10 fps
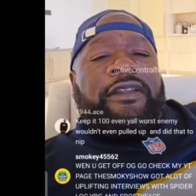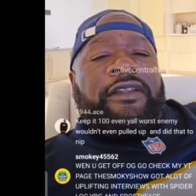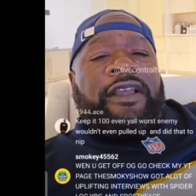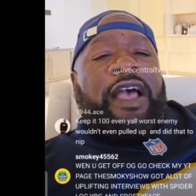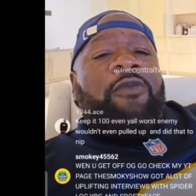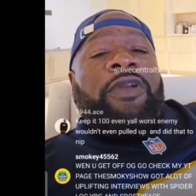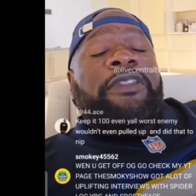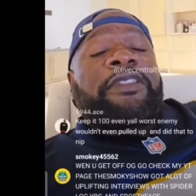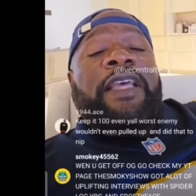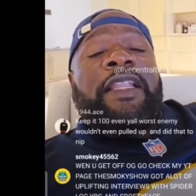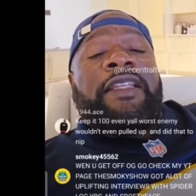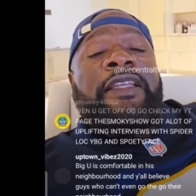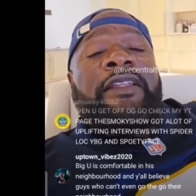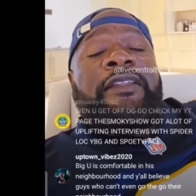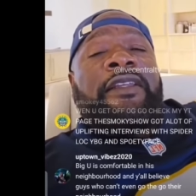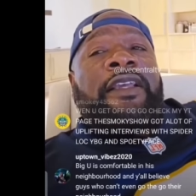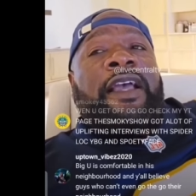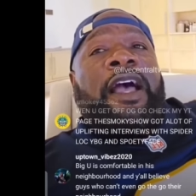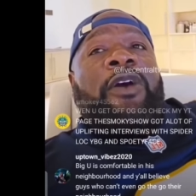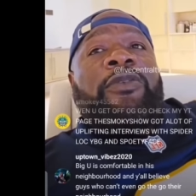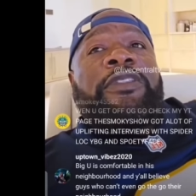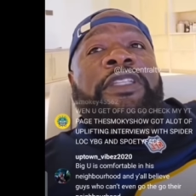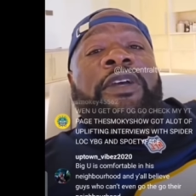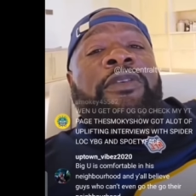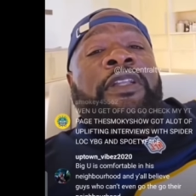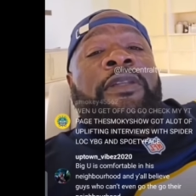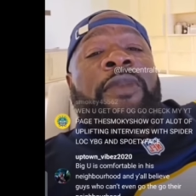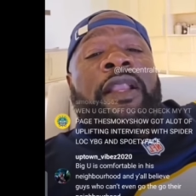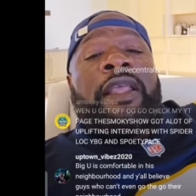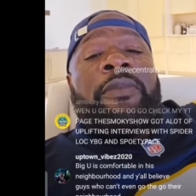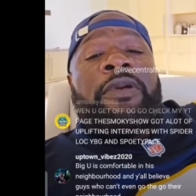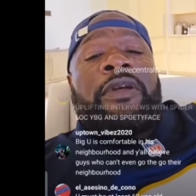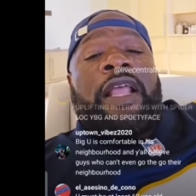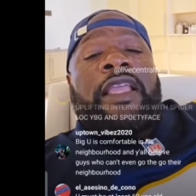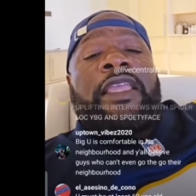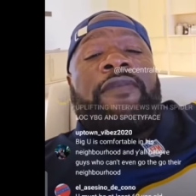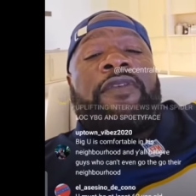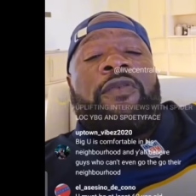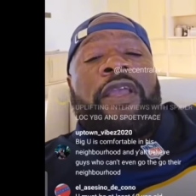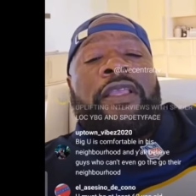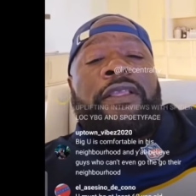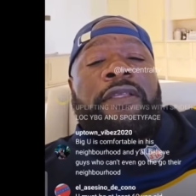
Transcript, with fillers: I wasn't selling nothing. I don't sell nothing in my neighborhood. I give it away.